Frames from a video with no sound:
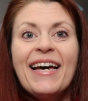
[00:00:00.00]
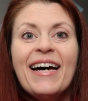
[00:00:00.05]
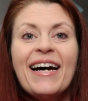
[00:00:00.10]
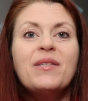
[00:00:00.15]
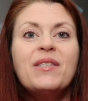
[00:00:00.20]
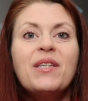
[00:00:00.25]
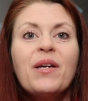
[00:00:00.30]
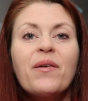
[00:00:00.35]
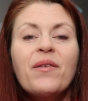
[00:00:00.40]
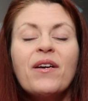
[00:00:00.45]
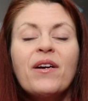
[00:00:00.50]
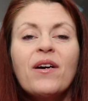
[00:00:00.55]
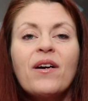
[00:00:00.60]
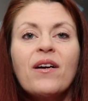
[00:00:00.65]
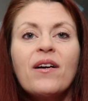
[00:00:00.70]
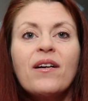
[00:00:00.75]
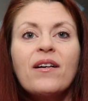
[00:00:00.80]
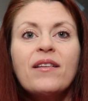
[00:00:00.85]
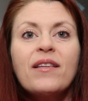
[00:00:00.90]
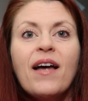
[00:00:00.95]
So
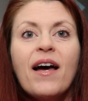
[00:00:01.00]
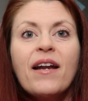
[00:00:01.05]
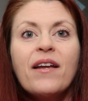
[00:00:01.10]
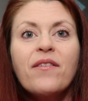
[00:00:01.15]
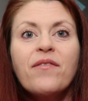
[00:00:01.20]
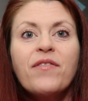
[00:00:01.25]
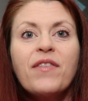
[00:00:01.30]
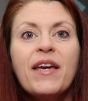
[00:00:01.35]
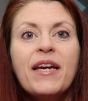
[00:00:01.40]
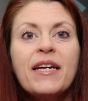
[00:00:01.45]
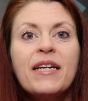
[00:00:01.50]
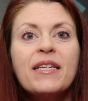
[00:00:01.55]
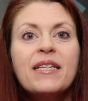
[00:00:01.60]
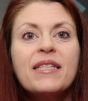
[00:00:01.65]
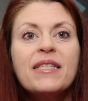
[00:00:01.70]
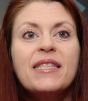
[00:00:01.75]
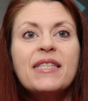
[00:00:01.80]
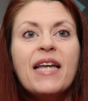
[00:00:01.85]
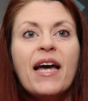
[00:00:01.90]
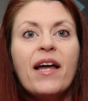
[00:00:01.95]
there are a lot of
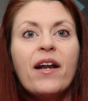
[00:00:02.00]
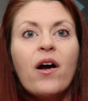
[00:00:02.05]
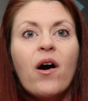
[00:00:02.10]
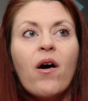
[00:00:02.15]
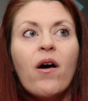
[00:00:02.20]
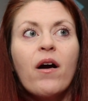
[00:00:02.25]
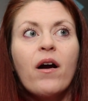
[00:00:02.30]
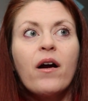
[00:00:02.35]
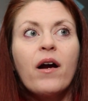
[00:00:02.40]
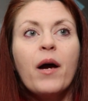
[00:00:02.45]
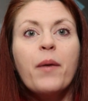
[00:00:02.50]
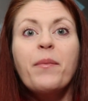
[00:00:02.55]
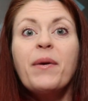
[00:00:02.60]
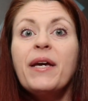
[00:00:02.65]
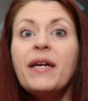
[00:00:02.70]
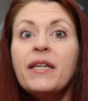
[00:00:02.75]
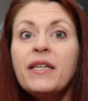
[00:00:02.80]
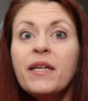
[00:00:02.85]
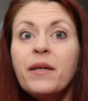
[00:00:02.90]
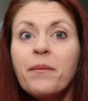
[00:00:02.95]
things that are
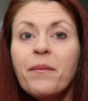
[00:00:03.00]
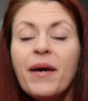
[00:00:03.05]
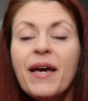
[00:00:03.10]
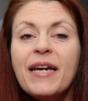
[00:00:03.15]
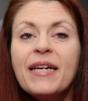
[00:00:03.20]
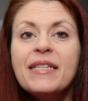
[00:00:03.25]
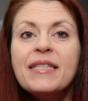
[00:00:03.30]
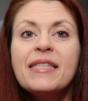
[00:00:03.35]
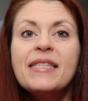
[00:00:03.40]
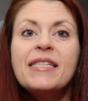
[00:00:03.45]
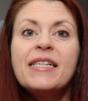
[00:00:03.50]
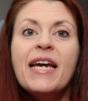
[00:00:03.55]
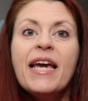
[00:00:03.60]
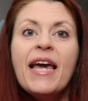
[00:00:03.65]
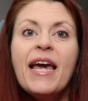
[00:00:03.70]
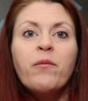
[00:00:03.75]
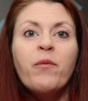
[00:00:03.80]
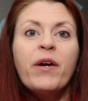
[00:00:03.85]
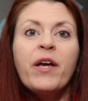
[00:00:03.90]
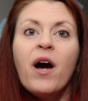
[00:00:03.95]
opinion based,
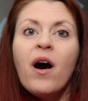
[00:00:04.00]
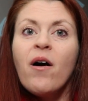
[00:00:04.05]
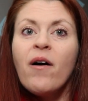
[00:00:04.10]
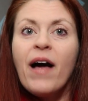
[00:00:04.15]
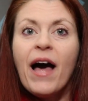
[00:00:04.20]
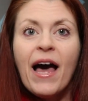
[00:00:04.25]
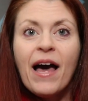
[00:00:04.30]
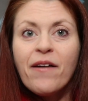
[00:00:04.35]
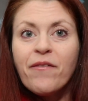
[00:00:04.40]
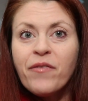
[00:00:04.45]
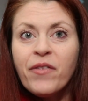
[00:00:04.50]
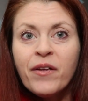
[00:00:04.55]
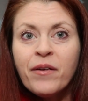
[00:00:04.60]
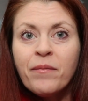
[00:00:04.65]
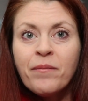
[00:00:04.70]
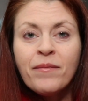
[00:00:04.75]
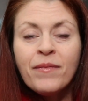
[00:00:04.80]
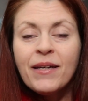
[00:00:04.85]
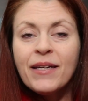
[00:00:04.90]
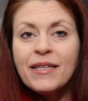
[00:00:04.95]
and we all have
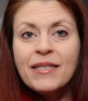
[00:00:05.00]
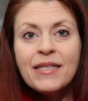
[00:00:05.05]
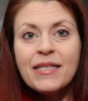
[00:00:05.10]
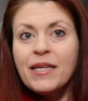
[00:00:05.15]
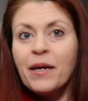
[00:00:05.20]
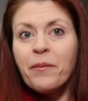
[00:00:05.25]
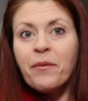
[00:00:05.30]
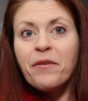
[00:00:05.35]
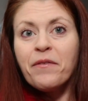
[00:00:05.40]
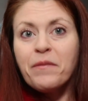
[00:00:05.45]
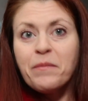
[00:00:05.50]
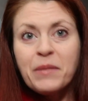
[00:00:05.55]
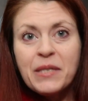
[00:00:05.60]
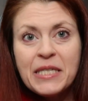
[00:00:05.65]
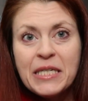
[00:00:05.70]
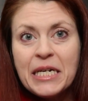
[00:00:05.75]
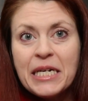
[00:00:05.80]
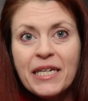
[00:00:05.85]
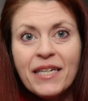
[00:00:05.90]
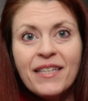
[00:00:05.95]
them, and some of them
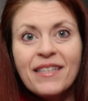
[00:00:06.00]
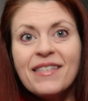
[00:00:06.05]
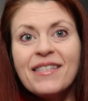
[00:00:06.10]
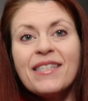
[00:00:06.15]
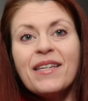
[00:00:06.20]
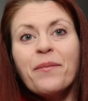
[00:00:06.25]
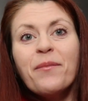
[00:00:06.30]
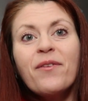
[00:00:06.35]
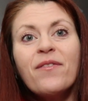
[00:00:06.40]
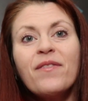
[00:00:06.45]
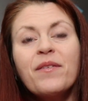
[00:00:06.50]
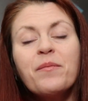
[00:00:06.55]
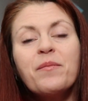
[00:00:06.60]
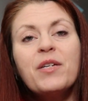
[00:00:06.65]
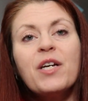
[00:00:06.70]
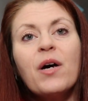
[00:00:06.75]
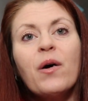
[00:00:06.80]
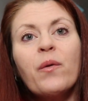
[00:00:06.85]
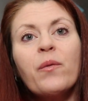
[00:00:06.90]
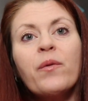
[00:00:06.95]
stink and some of them
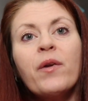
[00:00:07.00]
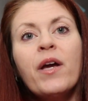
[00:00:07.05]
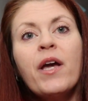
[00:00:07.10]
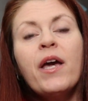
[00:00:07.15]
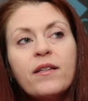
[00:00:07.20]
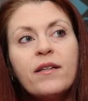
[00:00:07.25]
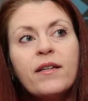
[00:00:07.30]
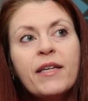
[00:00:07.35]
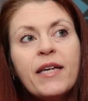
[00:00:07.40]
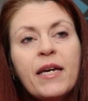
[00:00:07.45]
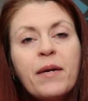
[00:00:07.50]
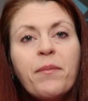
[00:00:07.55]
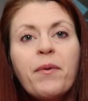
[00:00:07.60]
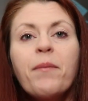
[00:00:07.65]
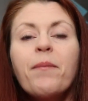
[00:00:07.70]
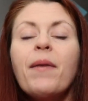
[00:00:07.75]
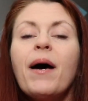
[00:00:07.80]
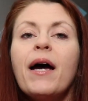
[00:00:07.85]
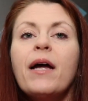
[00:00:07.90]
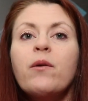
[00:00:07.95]
don't. Keep
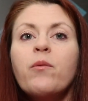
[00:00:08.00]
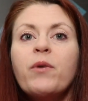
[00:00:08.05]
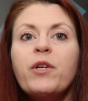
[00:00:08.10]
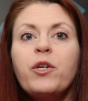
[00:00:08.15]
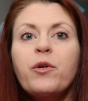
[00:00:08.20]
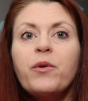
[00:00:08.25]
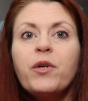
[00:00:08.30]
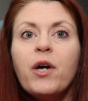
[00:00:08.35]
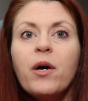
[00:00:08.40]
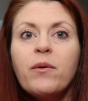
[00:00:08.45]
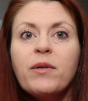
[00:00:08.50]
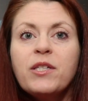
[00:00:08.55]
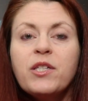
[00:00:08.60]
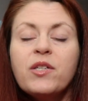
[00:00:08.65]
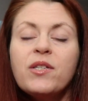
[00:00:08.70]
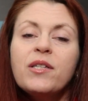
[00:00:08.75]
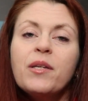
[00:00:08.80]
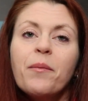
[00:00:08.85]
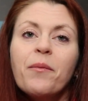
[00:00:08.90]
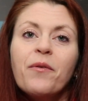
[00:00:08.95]
in mind when you go
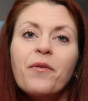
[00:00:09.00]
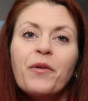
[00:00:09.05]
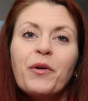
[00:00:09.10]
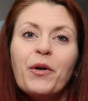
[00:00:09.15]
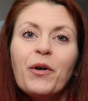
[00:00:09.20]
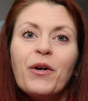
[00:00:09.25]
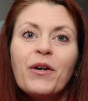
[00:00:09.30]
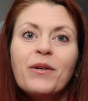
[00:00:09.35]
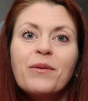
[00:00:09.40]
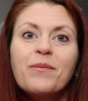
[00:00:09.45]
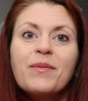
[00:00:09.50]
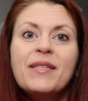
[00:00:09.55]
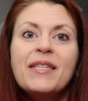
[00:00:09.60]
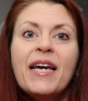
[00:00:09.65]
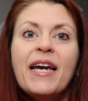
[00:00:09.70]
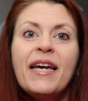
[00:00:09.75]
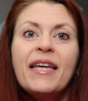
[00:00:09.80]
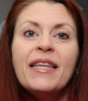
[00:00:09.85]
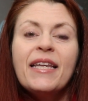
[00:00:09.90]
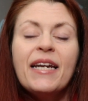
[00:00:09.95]
into some of the groups
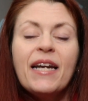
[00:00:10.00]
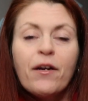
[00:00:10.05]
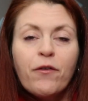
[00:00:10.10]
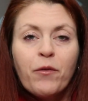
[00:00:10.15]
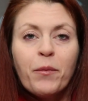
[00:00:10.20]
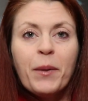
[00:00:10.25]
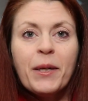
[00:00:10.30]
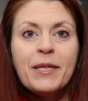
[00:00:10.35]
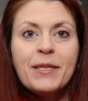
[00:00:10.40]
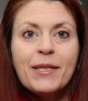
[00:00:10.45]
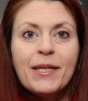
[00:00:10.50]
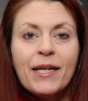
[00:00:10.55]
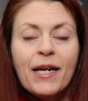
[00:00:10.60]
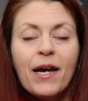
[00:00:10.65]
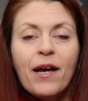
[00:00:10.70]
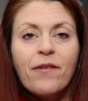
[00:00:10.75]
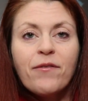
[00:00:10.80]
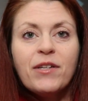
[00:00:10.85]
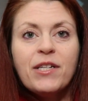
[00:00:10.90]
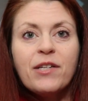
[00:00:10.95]
that everybody's going
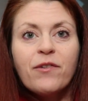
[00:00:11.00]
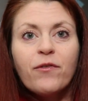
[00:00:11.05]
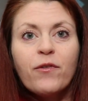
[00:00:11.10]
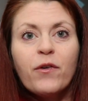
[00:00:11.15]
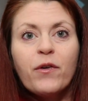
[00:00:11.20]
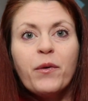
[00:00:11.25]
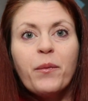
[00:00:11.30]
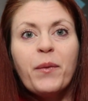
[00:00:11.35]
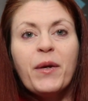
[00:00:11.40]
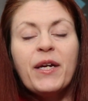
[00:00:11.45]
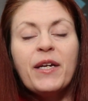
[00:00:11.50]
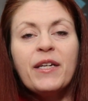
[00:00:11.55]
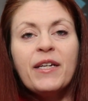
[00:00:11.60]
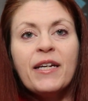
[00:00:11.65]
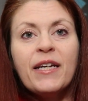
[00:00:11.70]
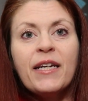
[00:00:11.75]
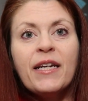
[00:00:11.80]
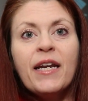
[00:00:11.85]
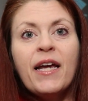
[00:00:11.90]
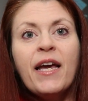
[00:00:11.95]
to have a different
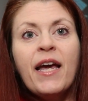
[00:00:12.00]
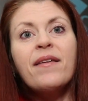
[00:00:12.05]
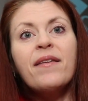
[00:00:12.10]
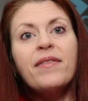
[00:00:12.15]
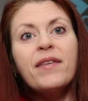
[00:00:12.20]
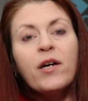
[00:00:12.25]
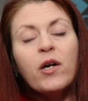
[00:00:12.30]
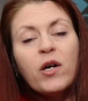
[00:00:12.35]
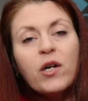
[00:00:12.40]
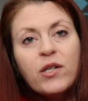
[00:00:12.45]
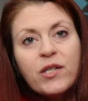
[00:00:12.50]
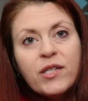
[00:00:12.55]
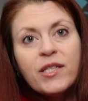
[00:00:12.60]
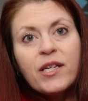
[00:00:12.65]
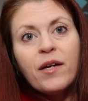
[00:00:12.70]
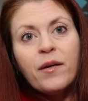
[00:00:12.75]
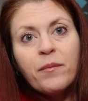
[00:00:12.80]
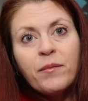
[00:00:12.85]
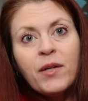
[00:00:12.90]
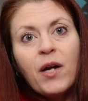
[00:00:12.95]
opinion, that there are
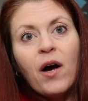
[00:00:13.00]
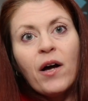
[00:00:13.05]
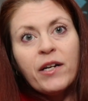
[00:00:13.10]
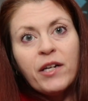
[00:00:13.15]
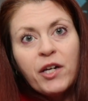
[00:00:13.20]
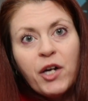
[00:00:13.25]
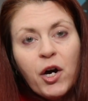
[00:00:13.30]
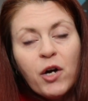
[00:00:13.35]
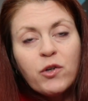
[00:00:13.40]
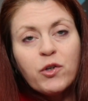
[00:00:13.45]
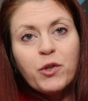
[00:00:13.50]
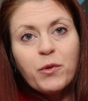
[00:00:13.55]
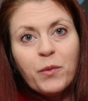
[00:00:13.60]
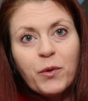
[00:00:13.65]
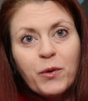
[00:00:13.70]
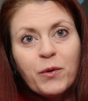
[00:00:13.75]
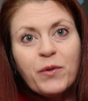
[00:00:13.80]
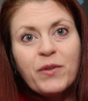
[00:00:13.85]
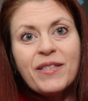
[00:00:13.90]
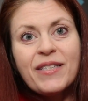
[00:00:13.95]
some
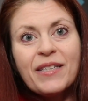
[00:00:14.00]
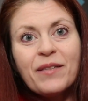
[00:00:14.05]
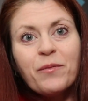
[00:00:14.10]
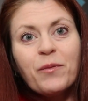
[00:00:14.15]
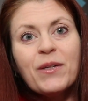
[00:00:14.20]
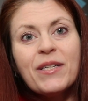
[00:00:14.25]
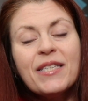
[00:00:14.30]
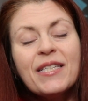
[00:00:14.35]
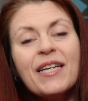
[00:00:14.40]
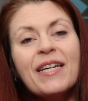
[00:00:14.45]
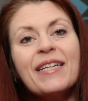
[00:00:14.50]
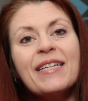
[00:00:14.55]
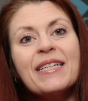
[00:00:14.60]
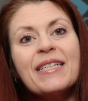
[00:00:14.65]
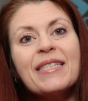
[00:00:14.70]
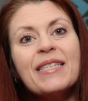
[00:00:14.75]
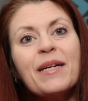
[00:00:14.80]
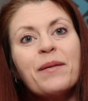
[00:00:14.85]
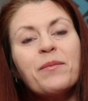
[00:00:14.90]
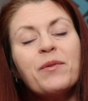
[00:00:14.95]
non-negotiables and what's
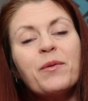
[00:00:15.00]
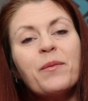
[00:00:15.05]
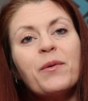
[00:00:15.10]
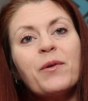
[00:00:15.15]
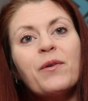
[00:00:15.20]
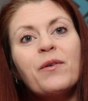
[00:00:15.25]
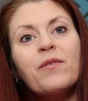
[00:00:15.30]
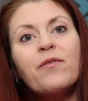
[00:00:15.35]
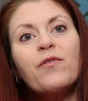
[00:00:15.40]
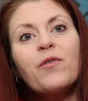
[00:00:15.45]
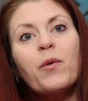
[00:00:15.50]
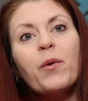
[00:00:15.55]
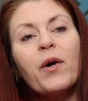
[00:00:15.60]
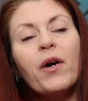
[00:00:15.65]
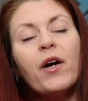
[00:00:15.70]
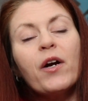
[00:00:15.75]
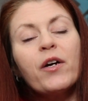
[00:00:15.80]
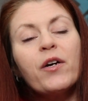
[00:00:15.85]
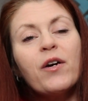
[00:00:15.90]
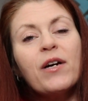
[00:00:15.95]
unacceptable
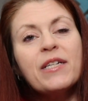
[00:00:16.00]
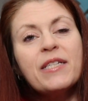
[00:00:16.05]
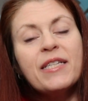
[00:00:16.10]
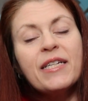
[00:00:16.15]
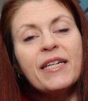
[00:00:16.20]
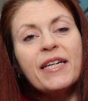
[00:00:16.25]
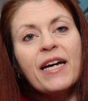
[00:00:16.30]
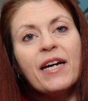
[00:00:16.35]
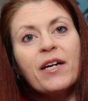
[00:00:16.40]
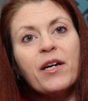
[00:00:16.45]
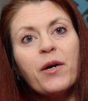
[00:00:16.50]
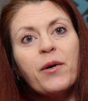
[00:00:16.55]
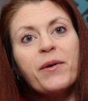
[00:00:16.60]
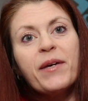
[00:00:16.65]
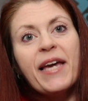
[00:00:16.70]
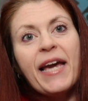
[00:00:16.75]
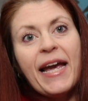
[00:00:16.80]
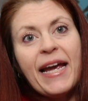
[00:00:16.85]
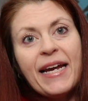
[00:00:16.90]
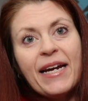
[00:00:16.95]
for crested gecko
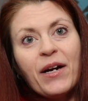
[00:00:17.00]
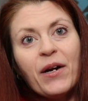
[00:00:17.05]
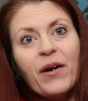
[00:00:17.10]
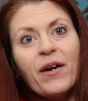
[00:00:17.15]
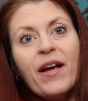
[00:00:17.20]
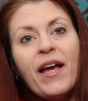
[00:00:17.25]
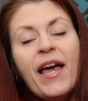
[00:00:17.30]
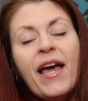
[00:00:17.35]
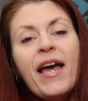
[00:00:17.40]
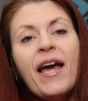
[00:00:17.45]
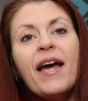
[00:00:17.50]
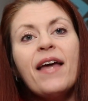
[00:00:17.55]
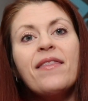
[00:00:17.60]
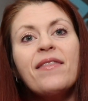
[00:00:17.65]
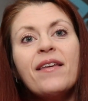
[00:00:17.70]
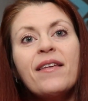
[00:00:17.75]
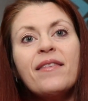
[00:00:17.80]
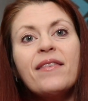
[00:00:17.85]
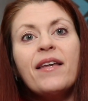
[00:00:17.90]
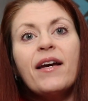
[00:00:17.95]
care,
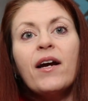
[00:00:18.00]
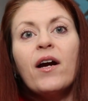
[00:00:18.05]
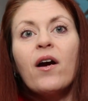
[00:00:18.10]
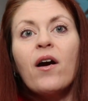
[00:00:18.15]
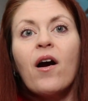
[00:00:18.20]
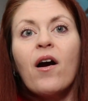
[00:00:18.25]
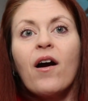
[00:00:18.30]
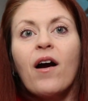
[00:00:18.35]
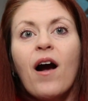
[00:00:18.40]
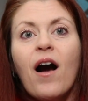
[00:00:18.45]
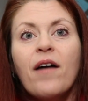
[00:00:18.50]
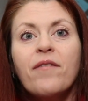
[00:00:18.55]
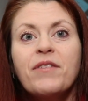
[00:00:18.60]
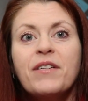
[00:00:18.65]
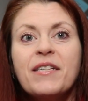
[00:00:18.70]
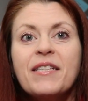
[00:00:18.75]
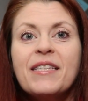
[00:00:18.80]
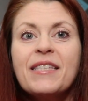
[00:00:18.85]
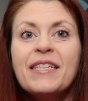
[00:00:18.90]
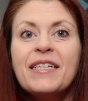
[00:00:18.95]
and then there are
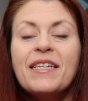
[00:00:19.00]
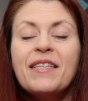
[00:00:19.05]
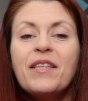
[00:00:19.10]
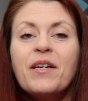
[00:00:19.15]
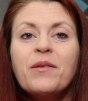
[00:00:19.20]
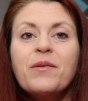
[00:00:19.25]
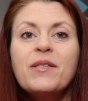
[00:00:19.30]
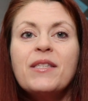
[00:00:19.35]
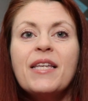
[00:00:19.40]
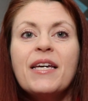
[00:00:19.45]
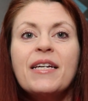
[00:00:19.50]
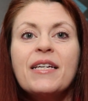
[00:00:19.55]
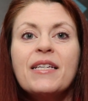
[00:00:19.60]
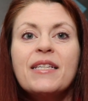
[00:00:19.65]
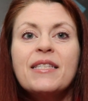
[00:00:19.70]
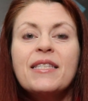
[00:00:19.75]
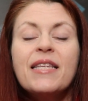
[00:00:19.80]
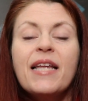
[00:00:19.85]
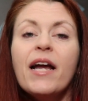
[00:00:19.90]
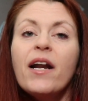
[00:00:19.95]
obviously those
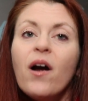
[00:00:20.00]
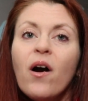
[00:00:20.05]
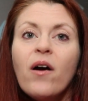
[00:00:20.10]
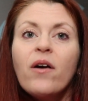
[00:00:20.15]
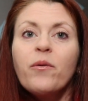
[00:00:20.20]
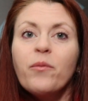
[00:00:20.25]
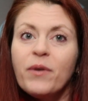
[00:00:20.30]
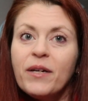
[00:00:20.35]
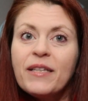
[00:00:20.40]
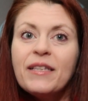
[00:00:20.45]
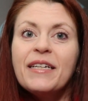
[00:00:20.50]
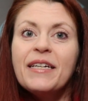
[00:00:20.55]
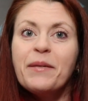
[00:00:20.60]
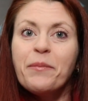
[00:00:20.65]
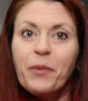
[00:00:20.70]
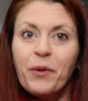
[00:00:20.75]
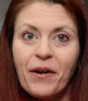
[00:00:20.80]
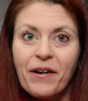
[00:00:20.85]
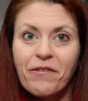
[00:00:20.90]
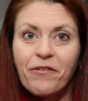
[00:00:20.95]
things that are really
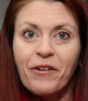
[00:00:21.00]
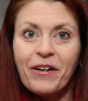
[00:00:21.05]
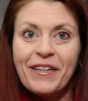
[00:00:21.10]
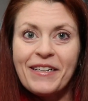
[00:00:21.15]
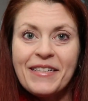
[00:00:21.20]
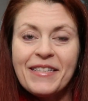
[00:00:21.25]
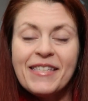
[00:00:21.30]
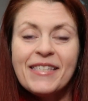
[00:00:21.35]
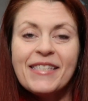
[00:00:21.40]
preference.